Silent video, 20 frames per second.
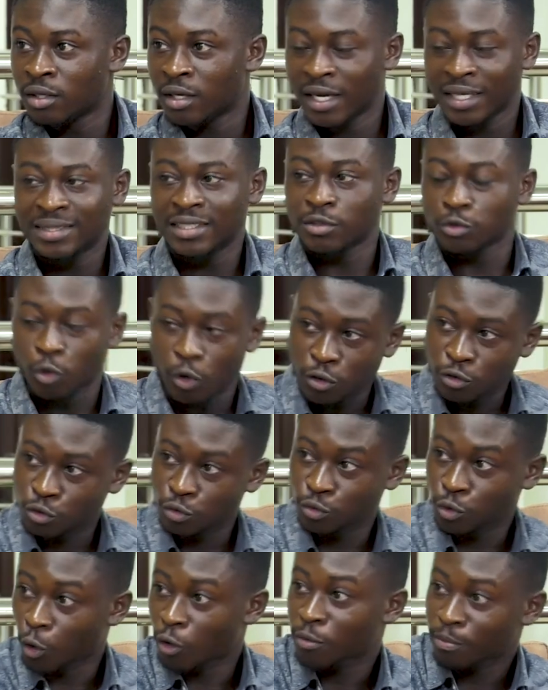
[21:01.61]
It is going
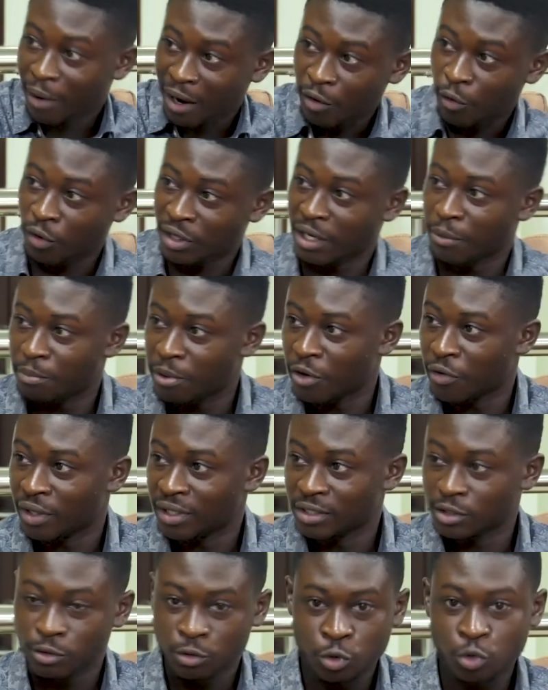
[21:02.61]
to dawn back on the
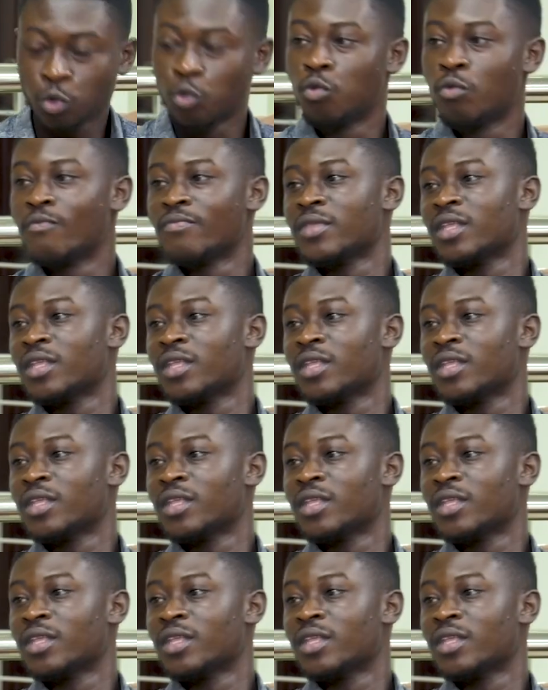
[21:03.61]
parents yeah. to